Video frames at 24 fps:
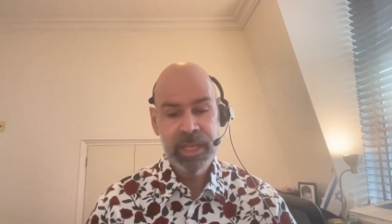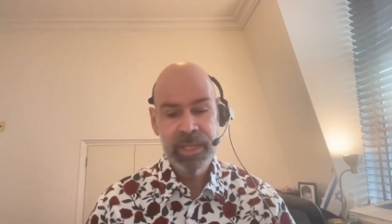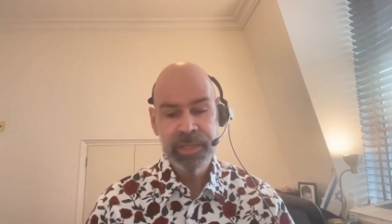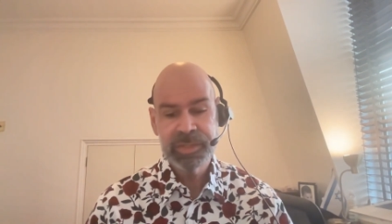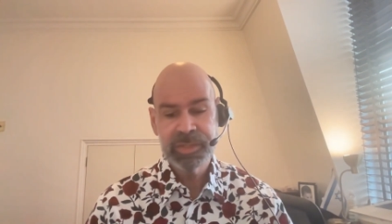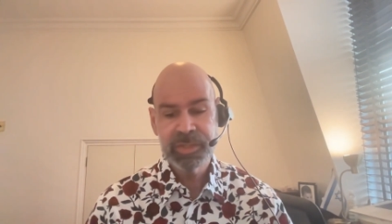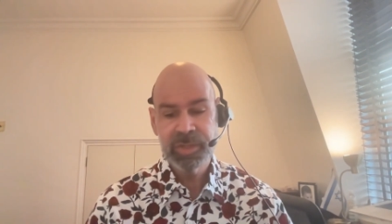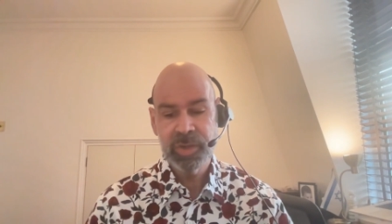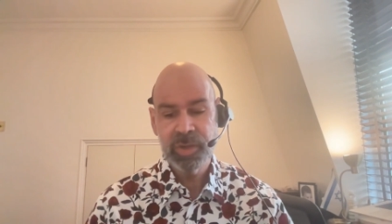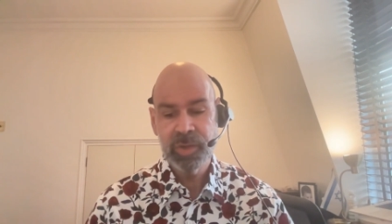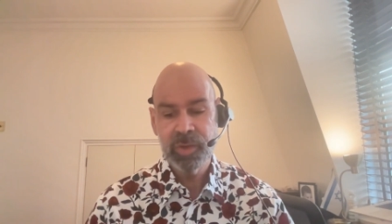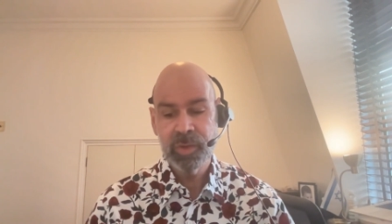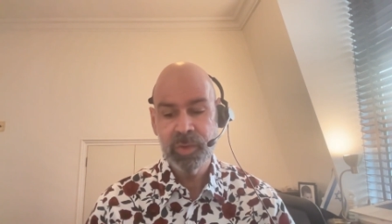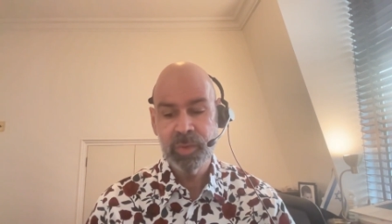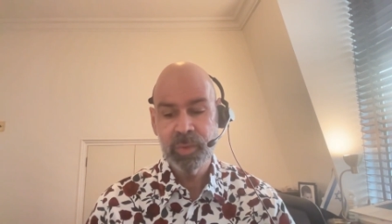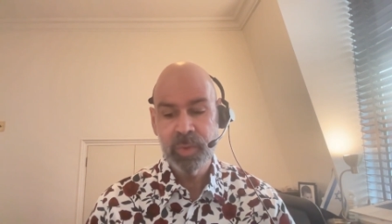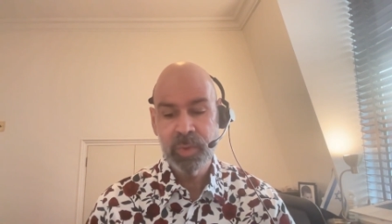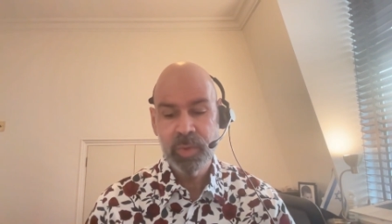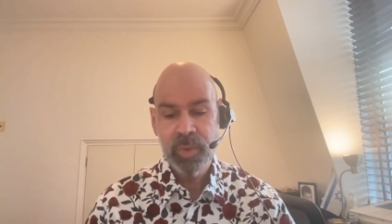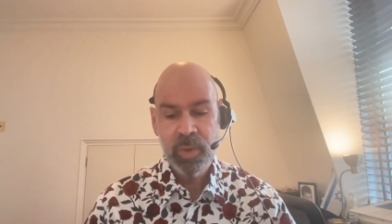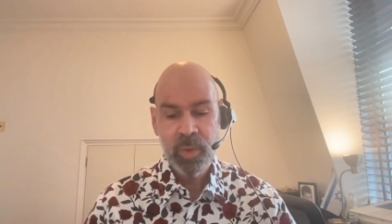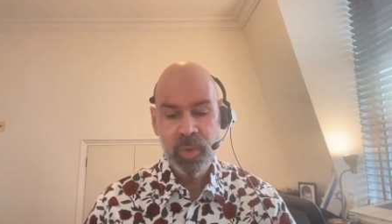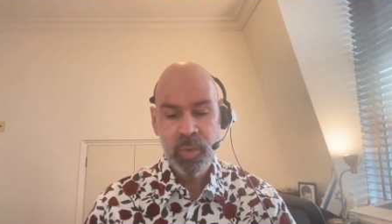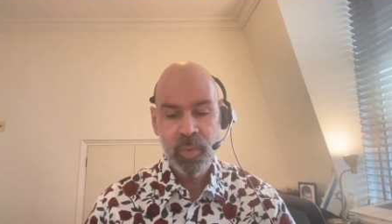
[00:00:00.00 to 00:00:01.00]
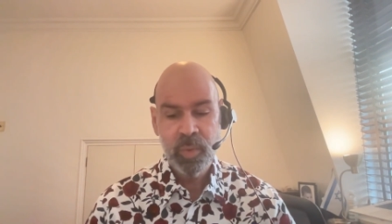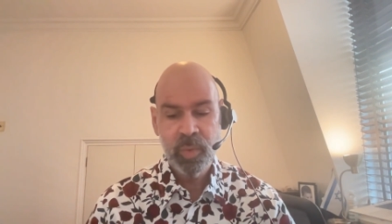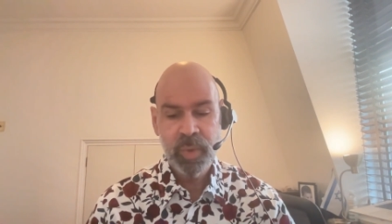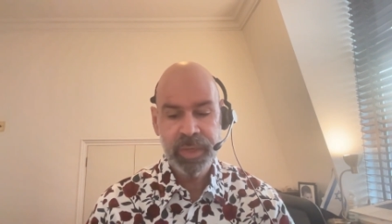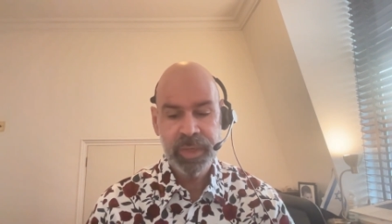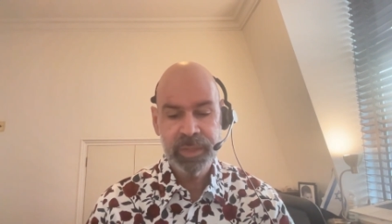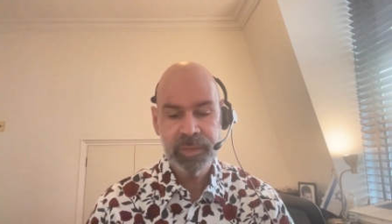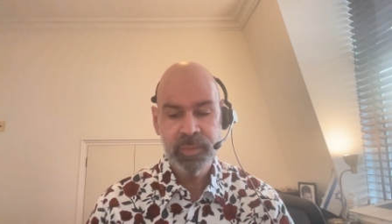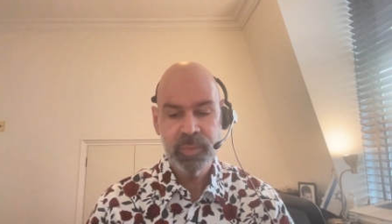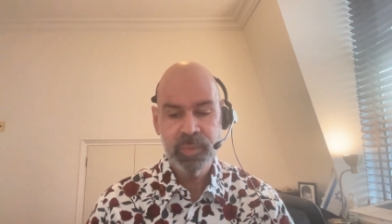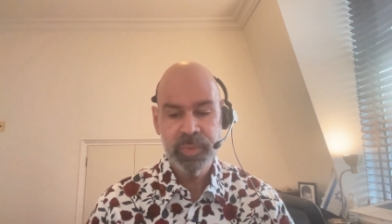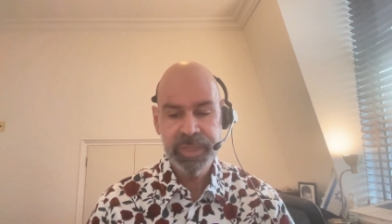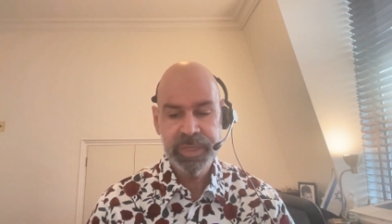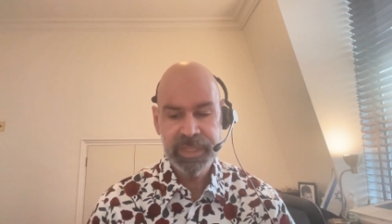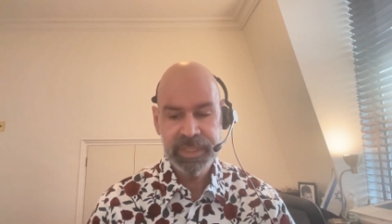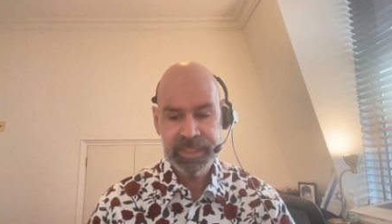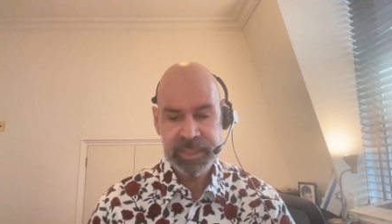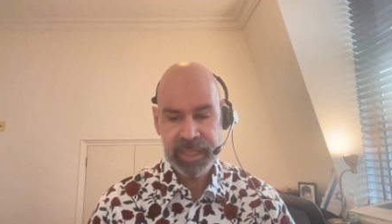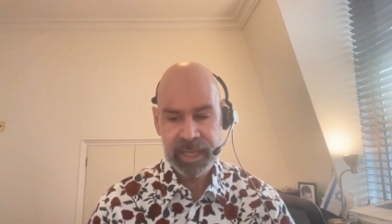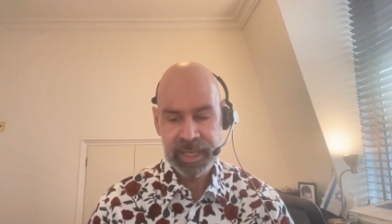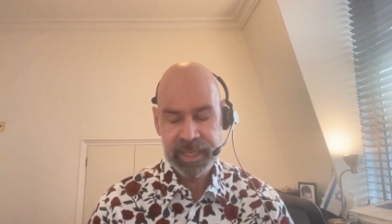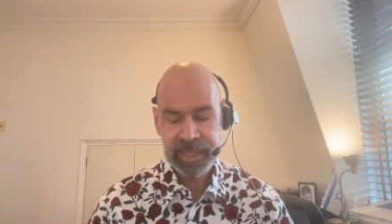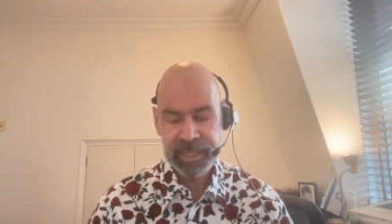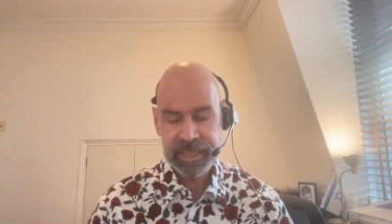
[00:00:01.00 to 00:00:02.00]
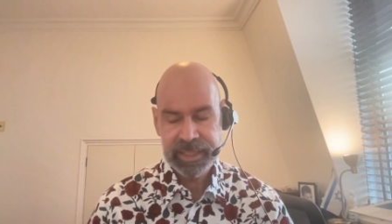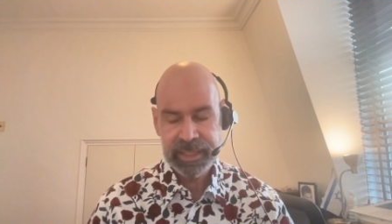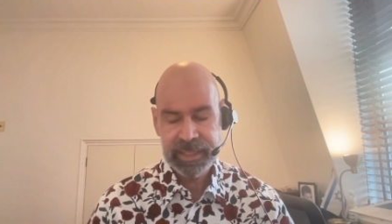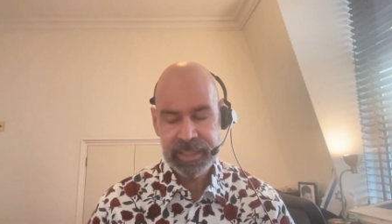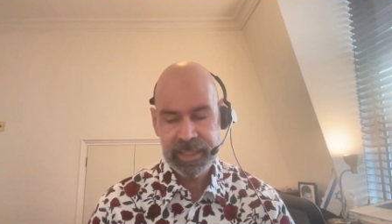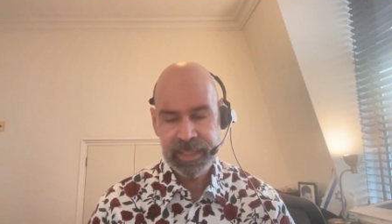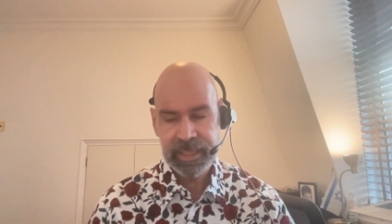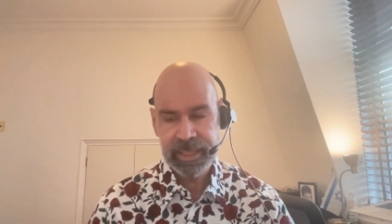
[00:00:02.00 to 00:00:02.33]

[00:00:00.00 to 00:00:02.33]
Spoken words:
So what we decided